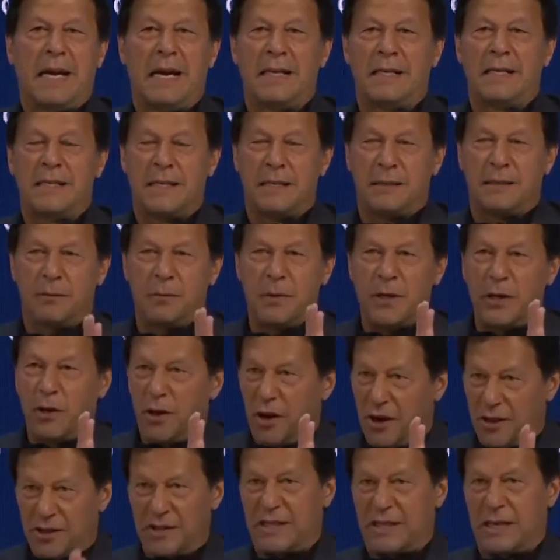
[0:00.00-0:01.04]
And we
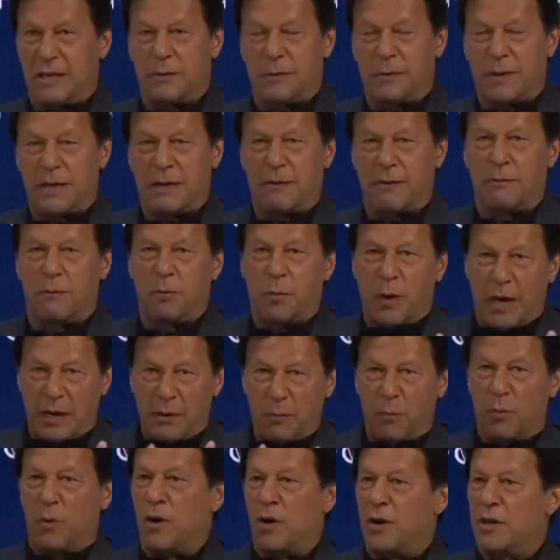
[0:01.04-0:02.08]
lost our way.
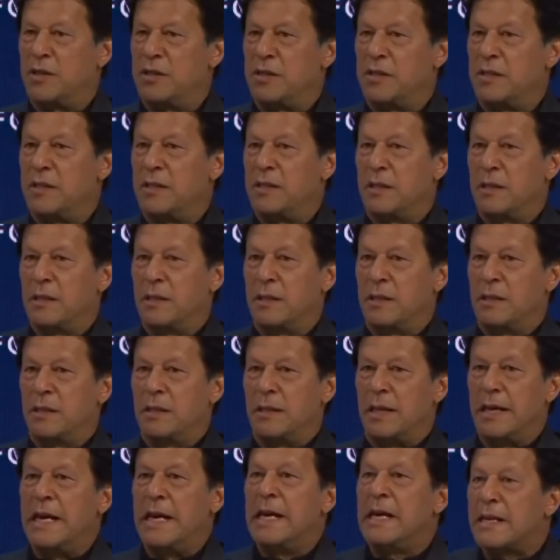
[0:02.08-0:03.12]
One was
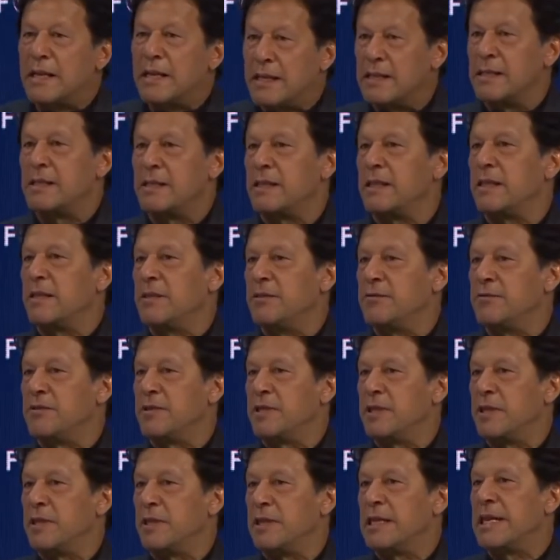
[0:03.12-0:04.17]

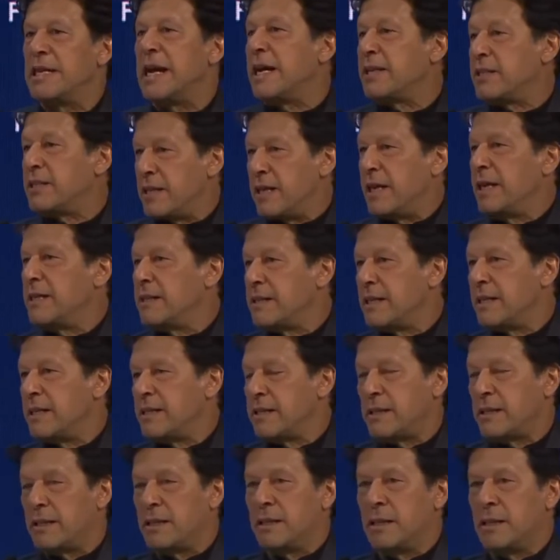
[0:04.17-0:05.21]
ill-conceived
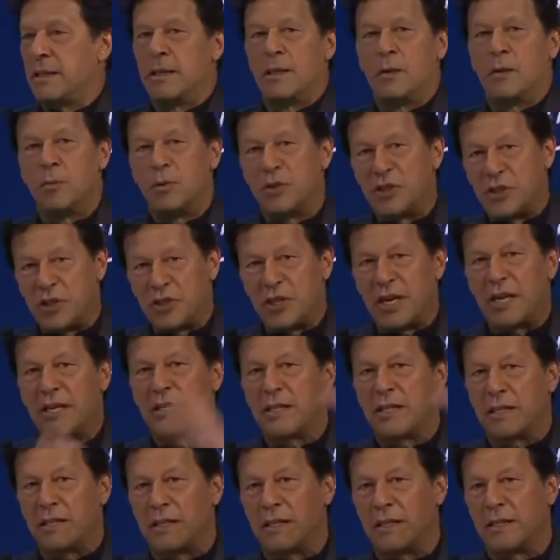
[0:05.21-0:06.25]
nationalization, which
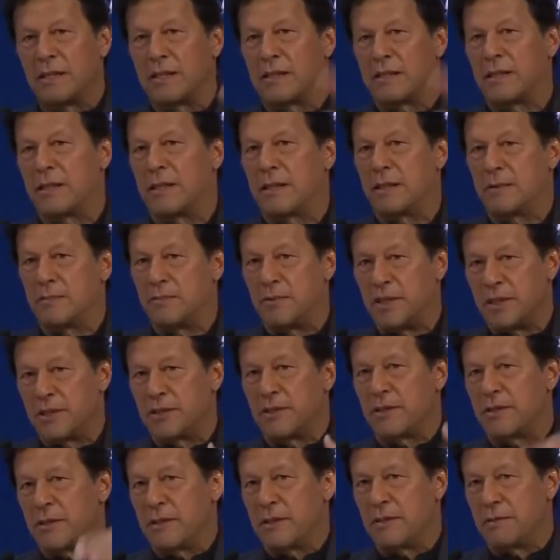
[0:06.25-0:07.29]
stunted this
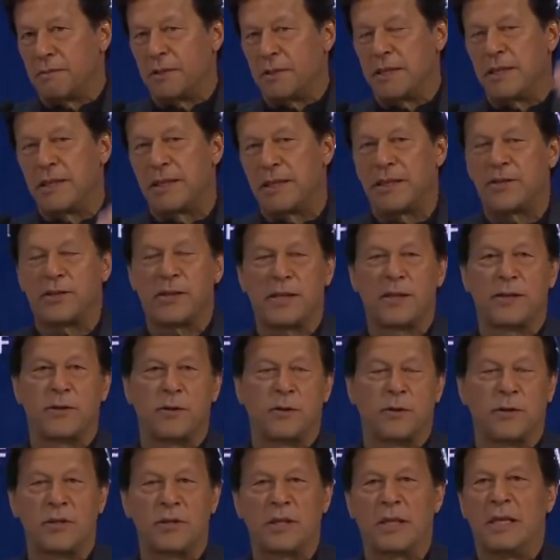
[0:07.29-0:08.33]
industrial
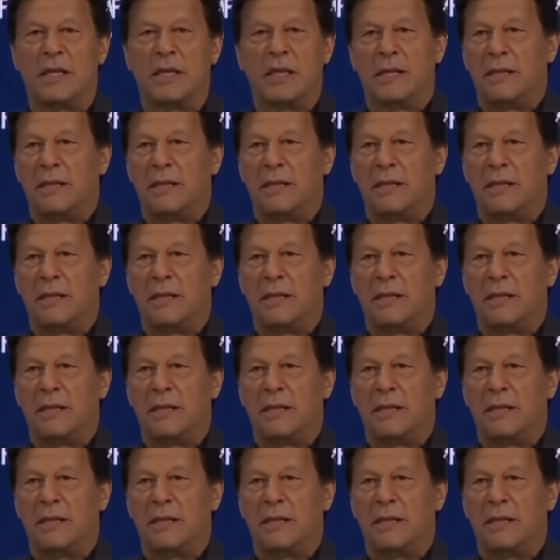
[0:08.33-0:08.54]
growth.